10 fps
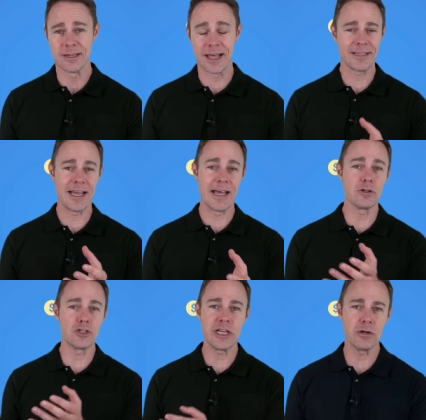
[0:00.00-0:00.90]
like
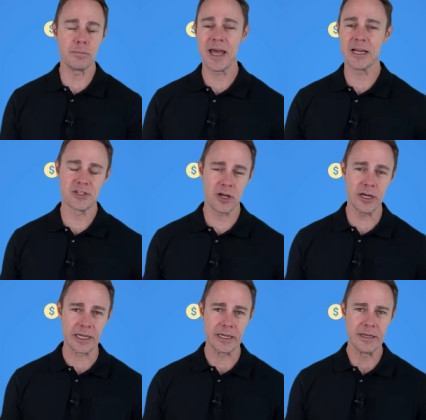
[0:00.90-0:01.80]
LG or
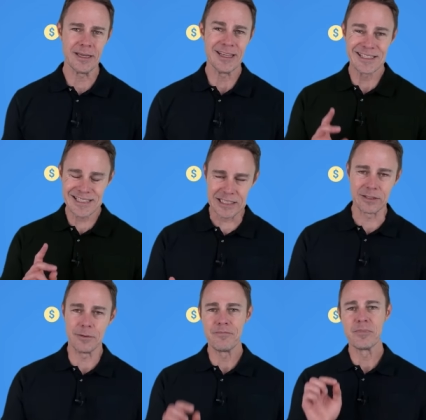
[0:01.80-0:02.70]
Panasonic. Still,